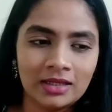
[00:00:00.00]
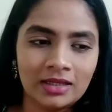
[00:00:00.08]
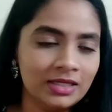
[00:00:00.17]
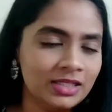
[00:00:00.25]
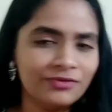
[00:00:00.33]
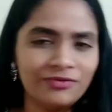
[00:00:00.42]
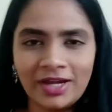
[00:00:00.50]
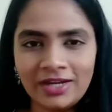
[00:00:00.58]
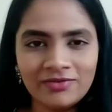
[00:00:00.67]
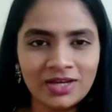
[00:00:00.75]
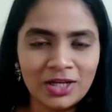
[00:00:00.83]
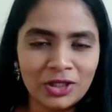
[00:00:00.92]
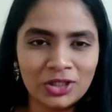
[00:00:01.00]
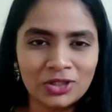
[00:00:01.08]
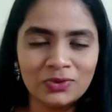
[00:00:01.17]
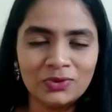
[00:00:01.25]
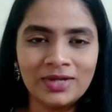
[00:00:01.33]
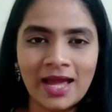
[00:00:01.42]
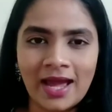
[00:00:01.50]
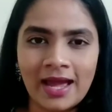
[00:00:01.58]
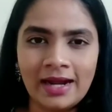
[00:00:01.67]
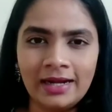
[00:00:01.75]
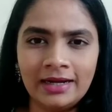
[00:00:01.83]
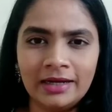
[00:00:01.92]
is very, very cute,
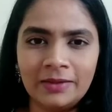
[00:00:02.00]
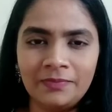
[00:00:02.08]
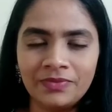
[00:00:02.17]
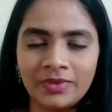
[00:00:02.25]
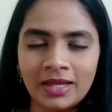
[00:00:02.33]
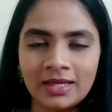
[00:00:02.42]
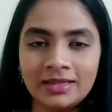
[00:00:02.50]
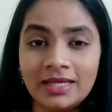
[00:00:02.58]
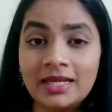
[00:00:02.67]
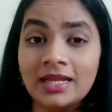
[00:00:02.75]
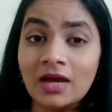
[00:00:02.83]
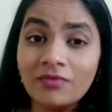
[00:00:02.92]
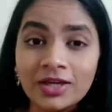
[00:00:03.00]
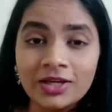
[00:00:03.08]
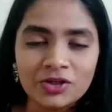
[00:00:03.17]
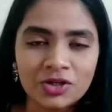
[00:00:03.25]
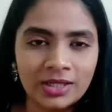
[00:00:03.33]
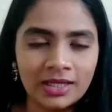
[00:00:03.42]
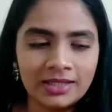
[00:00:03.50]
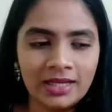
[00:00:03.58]
and they love each other.